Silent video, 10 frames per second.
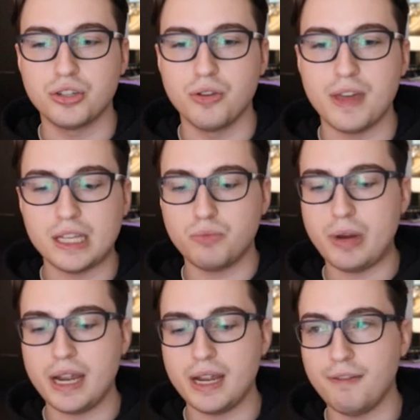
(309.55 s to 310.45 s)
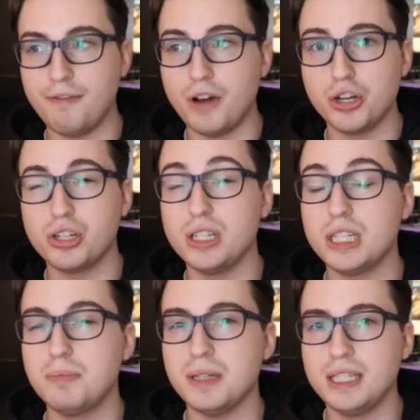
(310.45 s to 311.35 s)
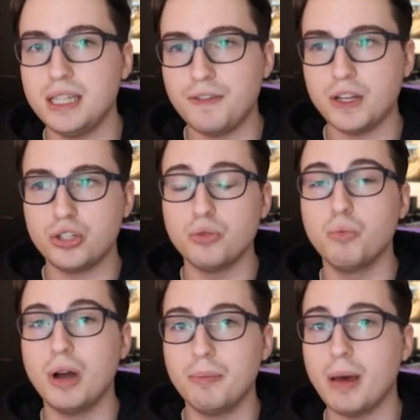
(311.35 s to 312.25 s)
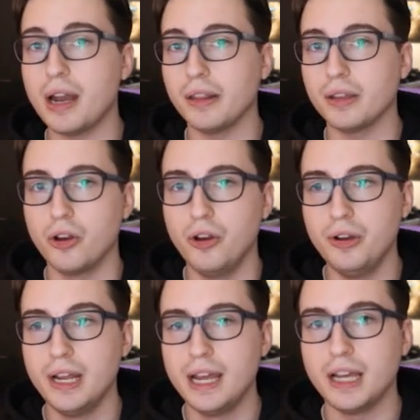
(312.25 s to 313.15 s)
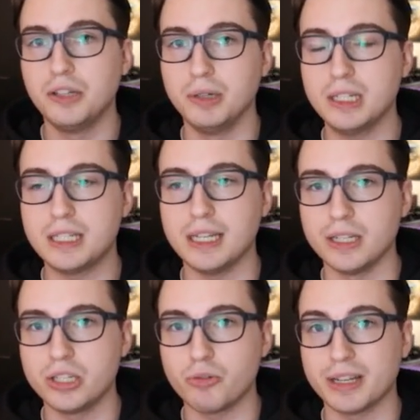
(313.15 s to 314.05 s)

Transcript: So that's where functions specific to one part of the code are going to sit.